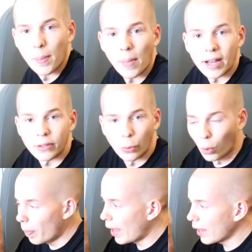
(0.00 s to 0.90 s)
My
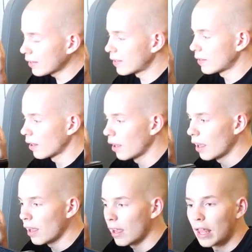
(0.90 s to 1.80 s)
toolbox
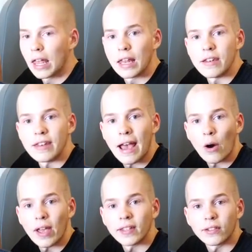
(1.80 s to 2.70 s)

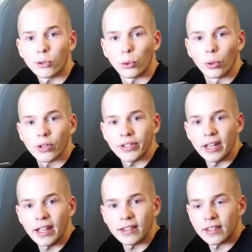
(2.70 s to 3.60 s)
now has tools
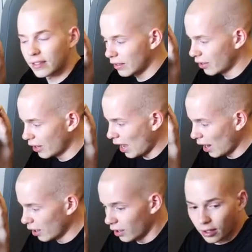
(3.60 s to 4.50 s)
in it. They're
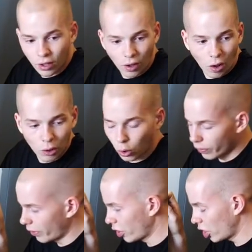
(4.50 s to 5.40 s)
not all
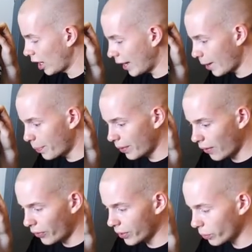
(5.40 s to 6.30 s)
over the shop.
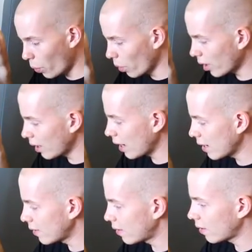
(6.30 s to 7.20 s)
Everything's
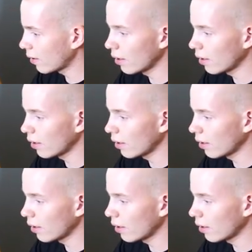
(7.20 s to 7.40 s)
organized.